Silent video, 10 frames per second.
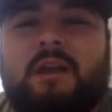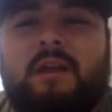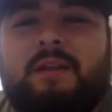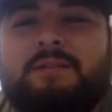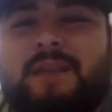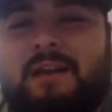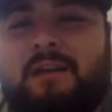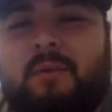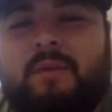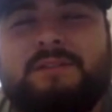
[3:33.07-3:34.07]
They signed
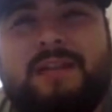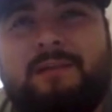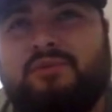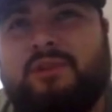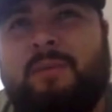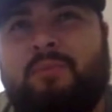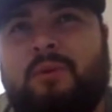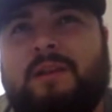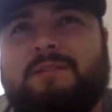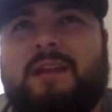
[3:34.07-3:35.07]
him on the same trip
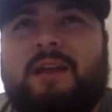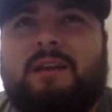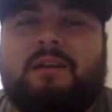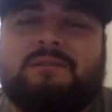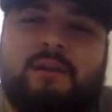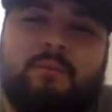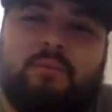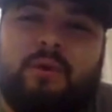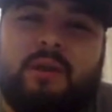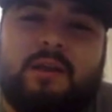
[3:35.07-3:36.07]
where they signed Yasiel
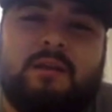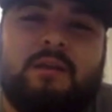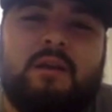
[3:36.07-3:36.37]
Puig.